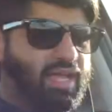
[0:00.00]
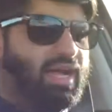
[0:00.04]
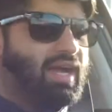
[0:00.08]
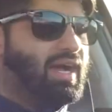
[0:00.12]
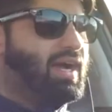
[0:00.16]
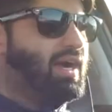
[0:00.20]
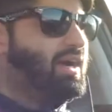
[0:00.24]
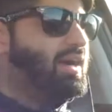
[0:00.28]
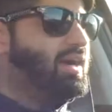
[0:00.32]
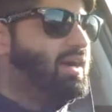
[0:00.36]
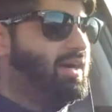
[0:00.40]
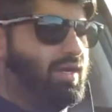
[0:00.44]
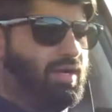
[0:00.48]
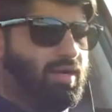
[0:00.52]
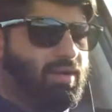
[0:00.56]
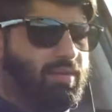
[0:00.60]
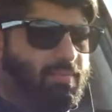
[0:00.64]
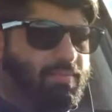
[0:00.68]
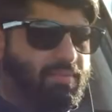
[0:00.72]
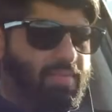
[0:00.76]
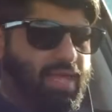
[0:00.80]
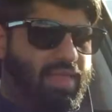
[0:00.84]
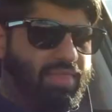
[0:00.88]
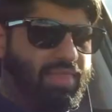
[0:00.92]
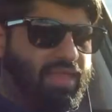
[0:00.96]

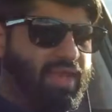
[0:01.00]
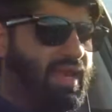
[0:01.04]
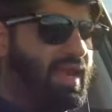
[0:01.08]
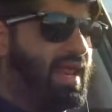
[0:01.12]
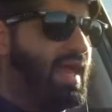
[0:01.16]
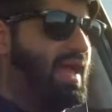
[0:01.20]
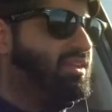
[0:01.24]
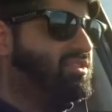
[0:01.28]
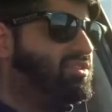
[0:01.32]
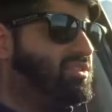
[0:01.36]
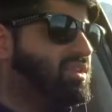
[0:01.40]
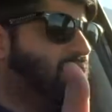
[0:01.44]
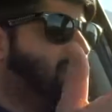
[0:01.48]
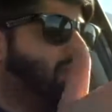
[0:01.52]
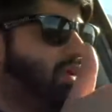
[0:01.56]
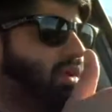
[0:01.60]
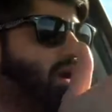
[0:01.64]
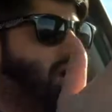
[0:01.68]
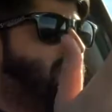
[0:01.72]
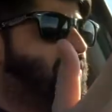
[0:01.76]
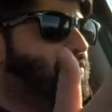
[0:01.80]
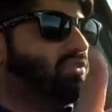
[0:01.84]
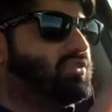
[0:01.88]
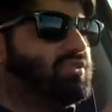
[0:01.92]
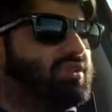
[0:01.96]
and then it has
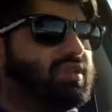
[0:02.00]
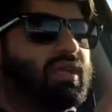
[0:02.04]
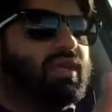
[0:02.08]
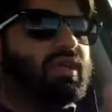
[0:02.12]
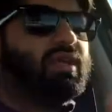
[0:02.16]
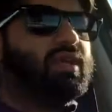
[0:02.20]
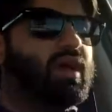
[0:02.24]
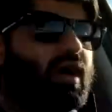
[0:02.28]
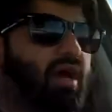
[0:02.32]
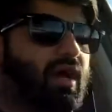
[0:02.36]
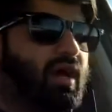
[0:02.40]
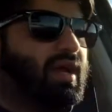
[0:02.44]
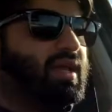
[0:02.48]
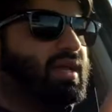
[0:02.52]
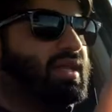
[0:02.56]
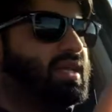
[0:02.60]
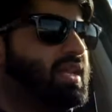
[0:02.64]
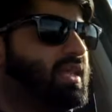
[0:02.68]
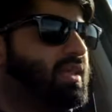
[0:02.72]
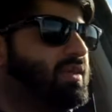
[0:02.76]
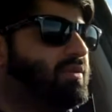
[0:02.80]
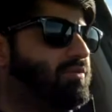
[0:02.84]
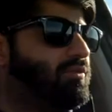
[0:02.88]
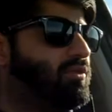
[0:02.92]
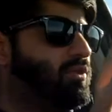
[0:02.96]
obviously
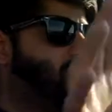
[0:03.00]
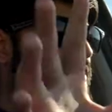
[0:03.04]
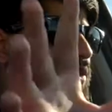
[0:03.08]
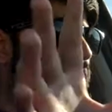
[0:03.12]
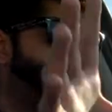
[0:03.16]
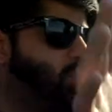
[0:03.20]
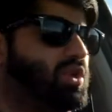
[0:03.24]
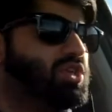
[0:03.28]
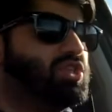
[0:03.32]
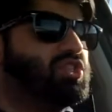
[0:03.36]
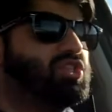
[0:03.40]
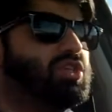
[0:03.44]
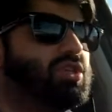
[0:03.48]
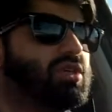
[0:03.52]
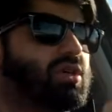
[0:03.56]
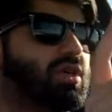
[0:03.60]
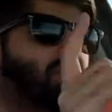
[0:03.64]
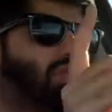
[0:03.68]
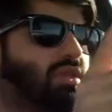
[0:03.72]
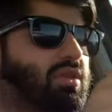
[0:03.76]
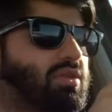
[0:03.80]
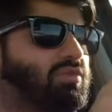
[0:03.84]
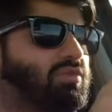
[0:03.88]
heating for the windshield in the